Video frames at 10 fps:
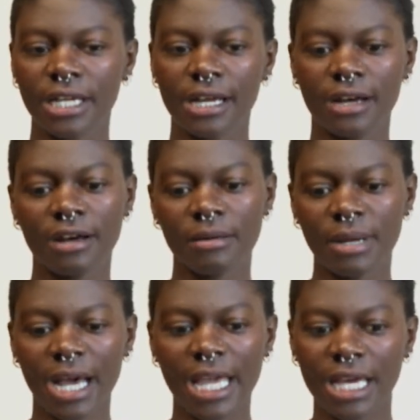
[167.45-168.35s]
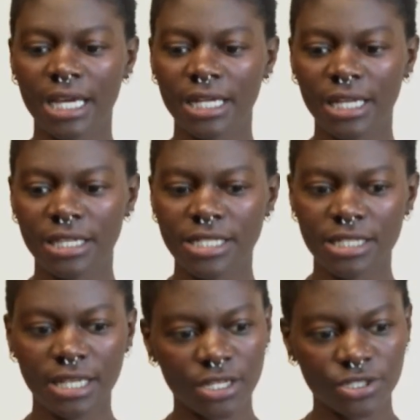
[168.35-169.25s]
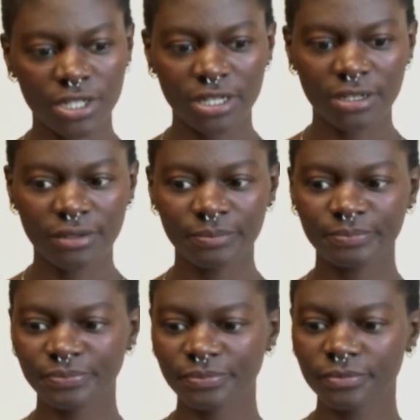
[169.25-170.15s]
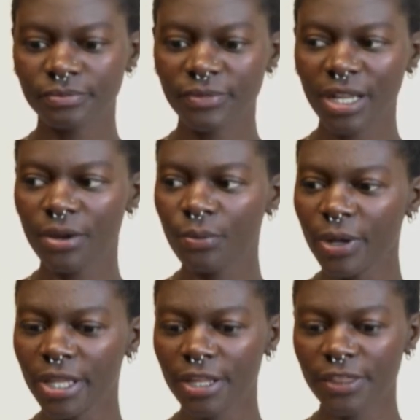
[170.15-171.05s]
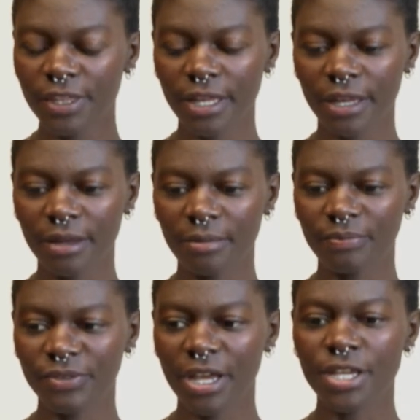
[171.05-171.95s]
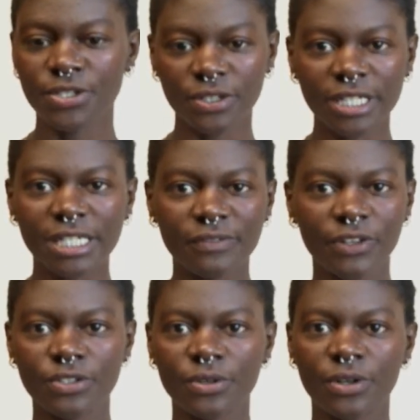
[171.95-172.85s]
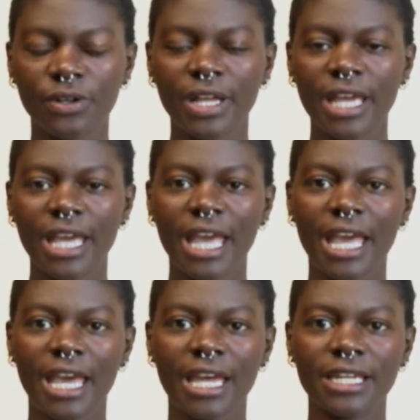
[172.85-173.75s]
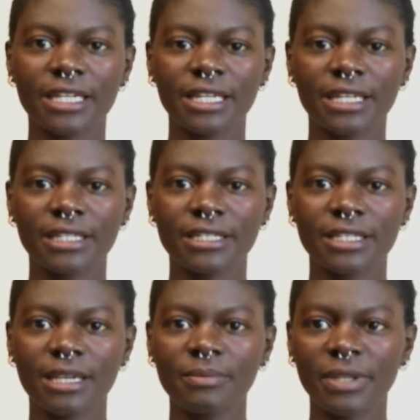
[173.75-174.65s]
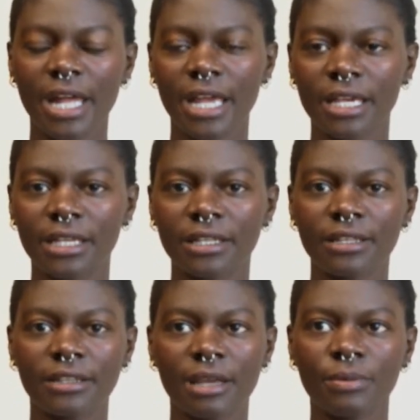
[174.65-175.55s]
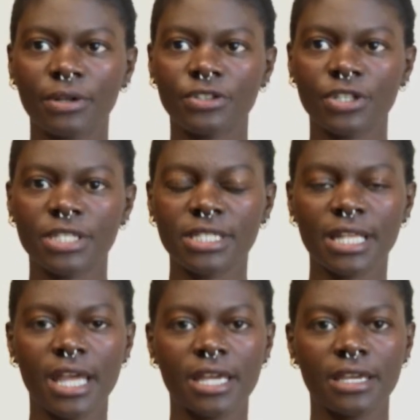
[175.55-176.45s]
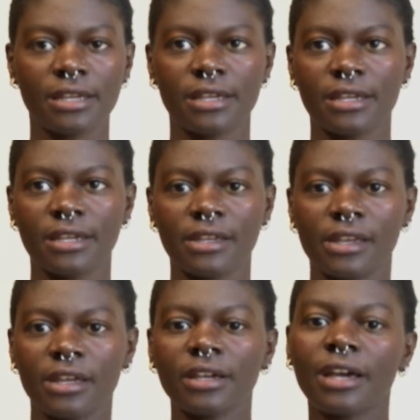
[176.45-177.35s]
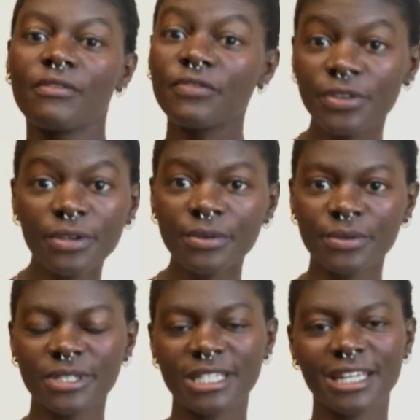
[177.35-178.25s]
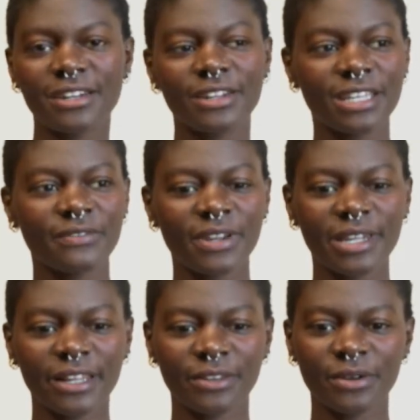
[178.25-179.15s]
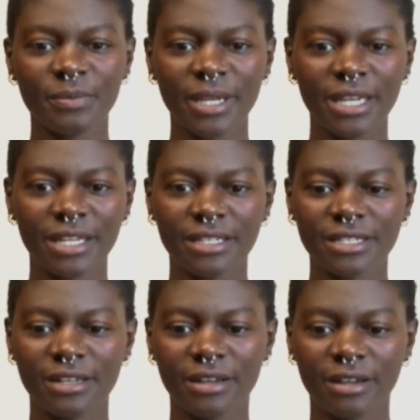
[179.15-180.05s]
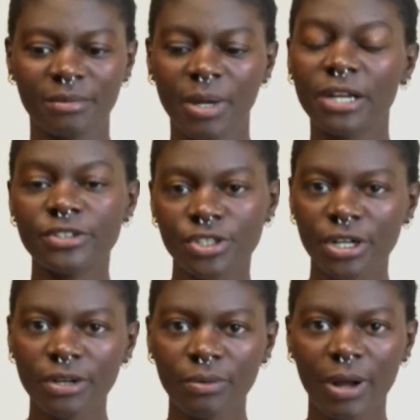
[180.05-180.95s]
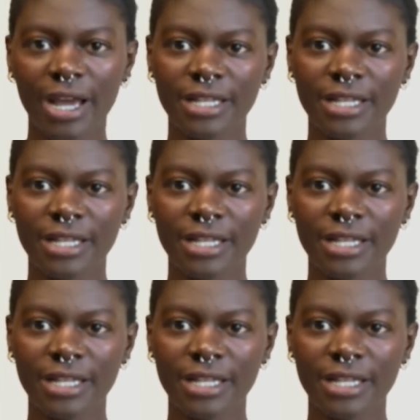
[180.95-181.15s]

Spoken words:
I had a discussion with a certain individual, and it seemed like they were just like confused and even a little bit unsure why